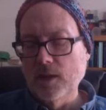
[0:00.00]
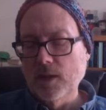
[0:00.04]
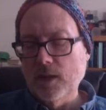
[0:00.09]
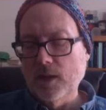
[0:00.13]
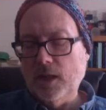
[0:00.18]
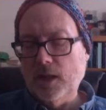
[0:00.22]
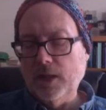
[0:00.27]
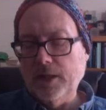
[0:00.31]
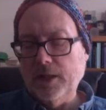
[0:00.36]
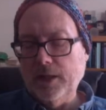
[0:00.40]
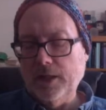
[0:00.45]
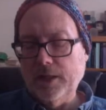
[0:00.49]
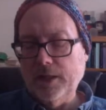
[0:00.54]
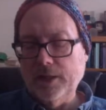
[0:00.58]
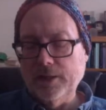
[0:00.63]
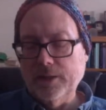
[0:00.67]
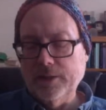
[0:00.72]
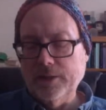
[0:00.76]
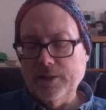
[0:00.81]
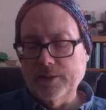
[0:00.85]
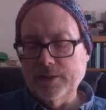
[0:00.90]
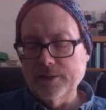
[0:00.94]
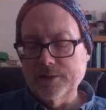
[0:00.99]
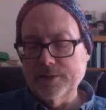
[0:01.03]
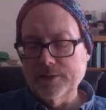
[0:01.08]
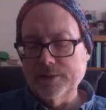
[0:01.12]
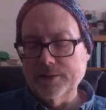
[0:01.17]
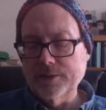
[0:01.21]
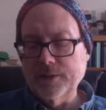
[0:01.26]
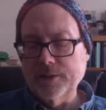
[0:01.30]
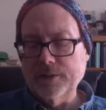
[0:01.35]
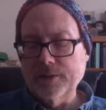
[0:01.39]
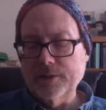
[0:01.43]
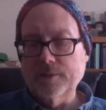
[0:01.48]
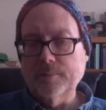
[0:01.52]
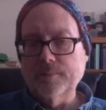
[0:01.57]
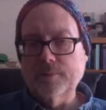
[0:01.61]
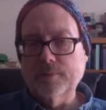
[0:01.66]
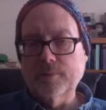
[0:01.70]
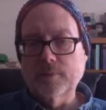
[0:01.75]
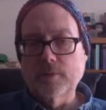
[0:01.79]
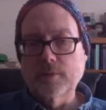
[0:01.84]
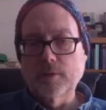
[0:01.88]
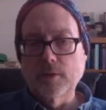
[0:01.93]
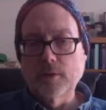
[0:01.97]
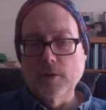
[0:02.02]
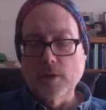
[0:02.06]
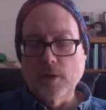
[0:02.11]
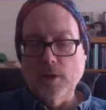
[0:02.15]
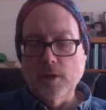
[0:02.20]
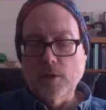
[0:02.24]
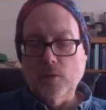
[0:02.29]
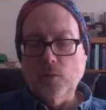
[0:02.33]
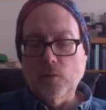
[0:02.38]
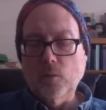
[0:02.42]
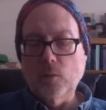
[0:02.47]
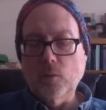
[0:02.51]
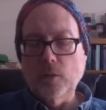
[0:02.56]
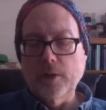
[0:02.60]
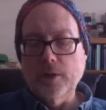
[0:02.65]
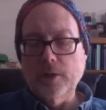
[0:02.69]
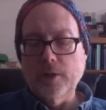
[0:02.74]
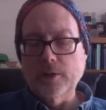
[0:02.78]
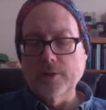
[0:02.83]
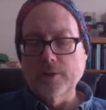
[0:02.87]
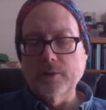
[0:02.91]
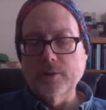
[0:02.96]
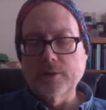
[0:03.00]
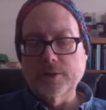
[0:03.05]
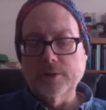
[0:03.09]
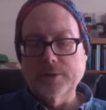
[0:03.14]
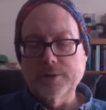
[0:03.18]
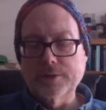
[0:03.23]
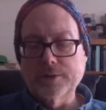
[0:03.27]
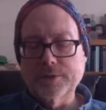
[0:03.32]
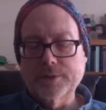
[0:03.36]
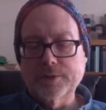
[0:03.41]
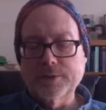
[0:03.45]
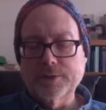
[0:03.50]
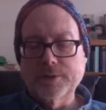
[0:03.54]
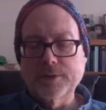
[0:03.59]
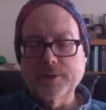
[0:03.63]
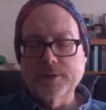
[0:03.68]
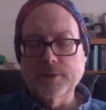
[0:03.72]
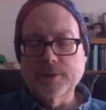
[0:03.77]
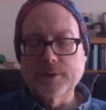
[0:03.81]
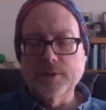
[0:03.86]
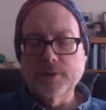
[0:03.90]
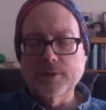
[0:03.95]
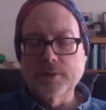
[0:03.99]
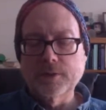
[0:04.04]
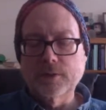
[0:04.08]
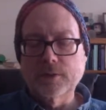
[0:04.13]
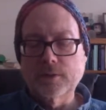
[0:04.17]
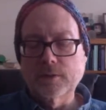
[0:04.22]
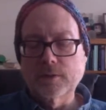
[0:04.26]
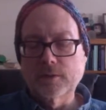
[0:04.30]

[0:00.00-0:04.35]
I had a setup where you could see